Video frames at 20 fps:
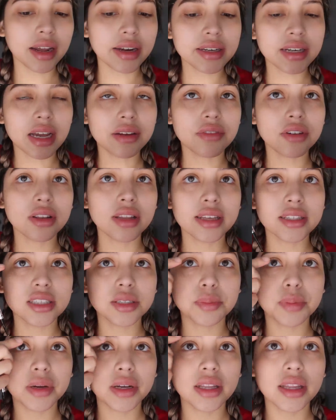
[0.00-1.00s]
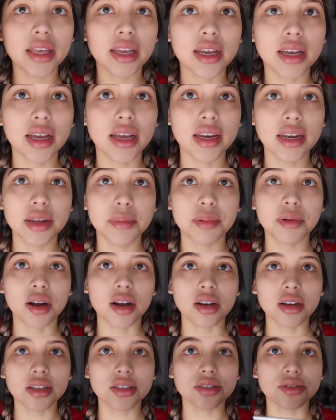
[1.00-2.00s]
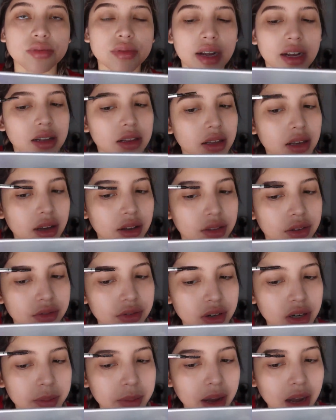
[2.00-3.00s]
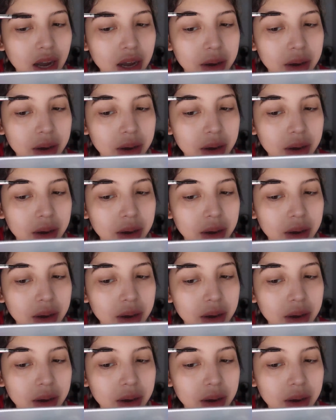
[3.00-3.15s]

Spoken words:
I never like to put like any product directly on the front of my